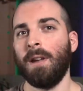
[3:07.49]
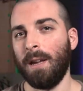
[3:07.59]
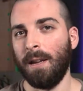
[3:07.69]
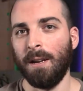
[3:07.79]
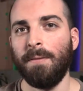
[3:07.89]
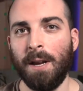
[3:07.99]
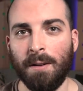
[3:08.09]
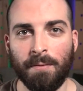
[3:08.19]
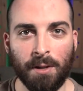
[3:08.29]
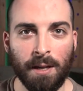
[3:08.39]
thinking
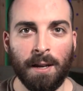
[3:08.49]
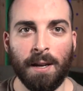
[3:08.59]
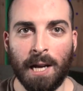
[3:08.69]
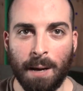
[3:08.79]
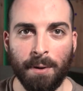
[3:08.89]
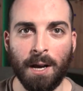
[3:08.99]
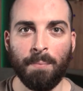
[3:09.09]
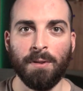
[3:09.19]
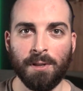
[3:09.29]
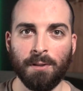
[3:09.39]
innovatively and coming
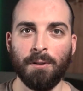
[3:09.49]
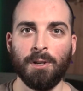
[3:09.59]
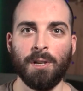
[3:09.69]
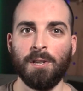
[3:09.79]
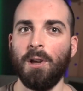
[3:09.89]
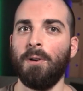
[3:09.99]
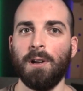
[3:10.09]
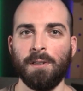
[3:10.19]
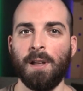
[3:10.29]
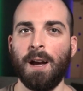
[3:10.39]
up with solutions no one
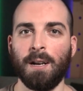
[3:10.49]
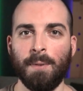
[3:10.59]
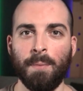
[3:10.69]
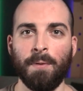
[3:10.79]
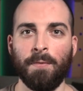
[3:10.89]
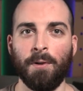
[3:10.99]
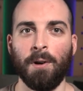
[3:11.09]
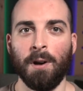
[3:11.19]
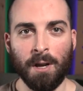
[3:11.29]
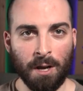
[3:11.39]
has talked about before.